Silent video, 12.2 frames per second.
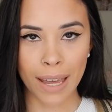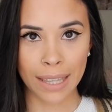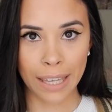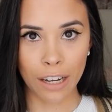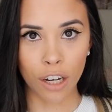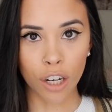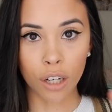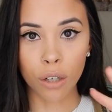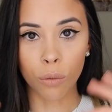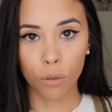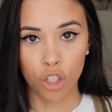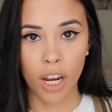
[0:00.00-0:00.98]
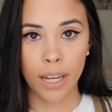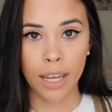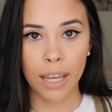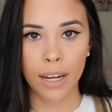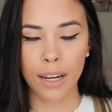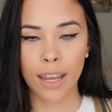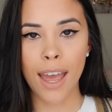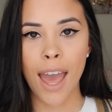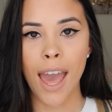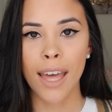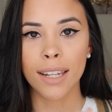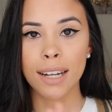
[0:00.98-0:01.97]
back later, we'll check in,
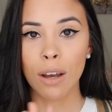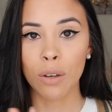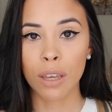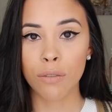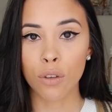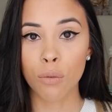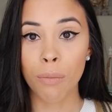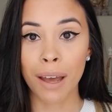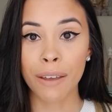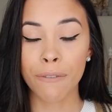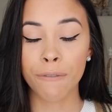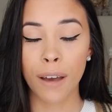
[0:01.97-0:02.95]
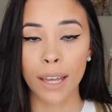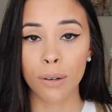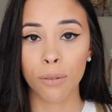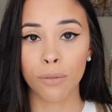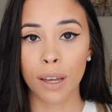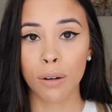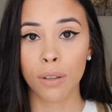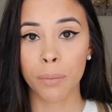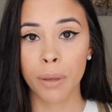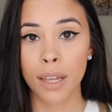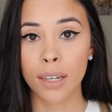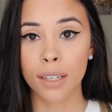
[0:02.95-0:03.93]
and I'll give you my final
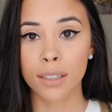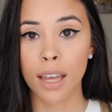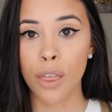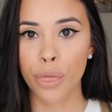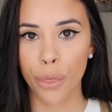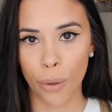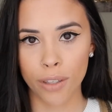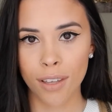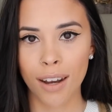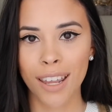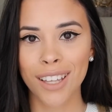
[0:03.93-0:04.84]
opinions and thoughts on